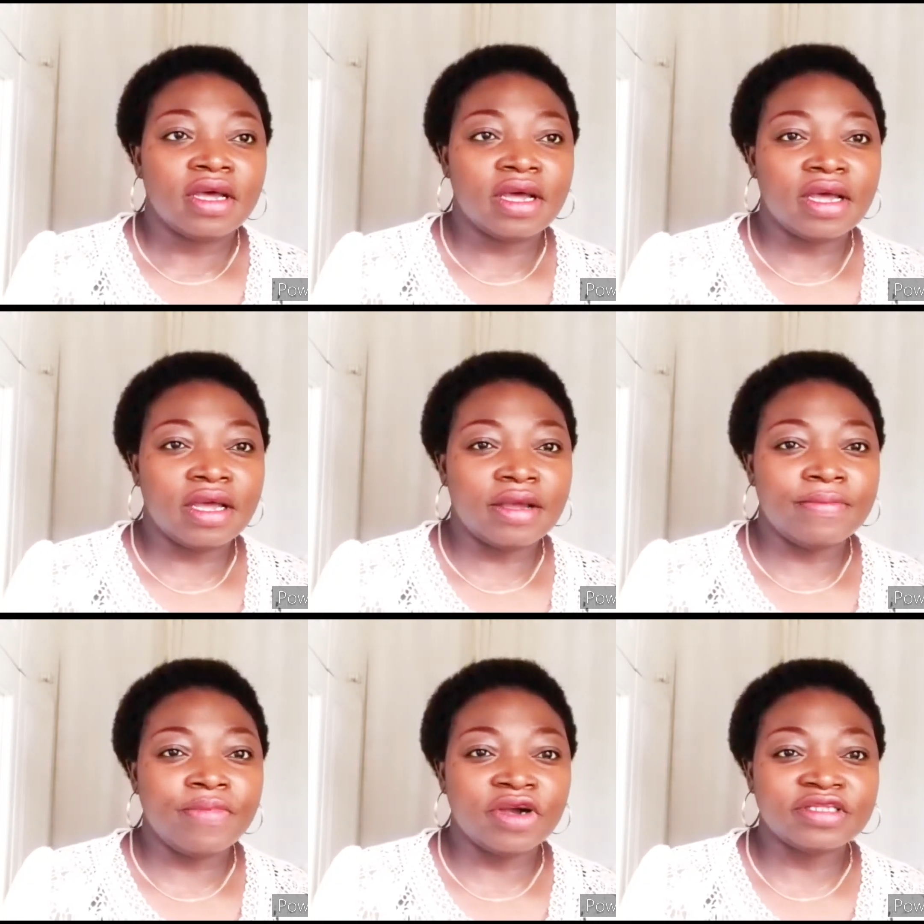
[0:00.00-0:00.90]

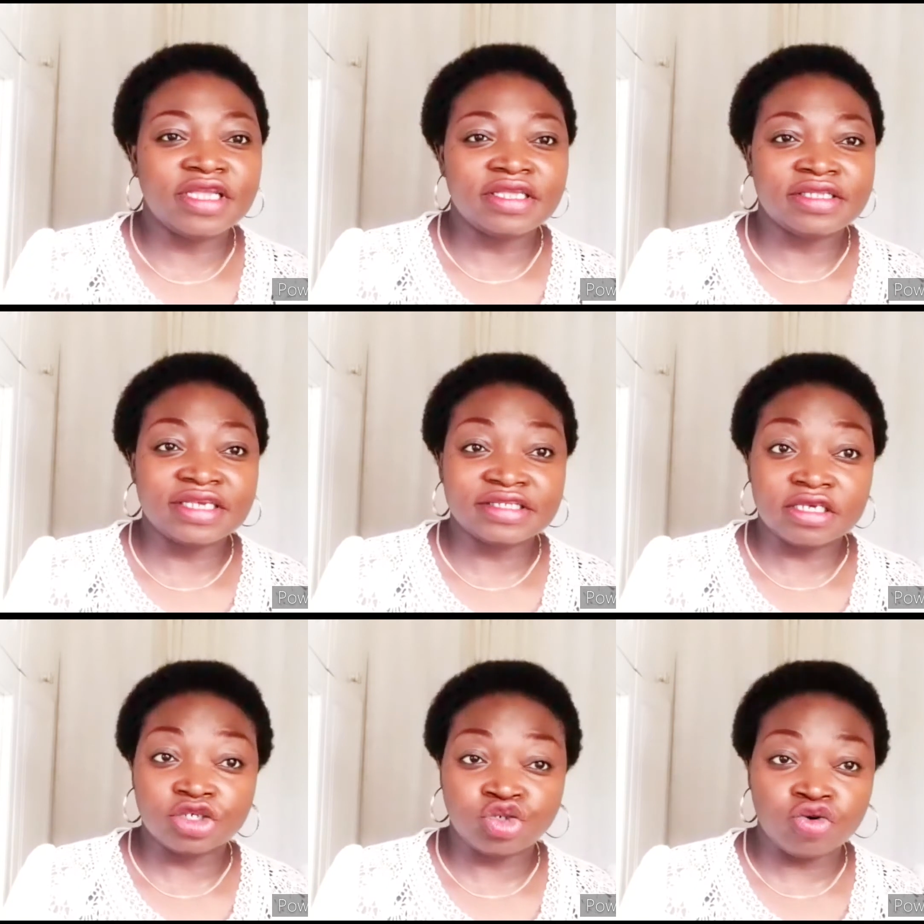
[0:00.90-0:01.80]
But this
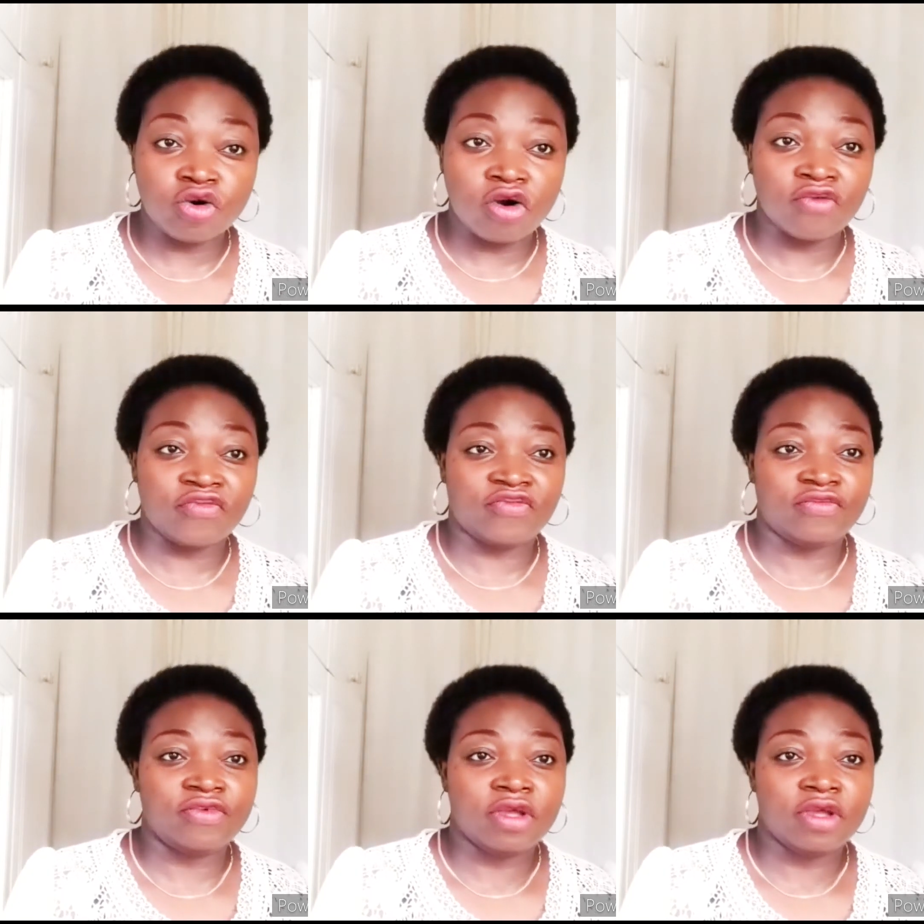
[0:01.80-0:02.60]
issue of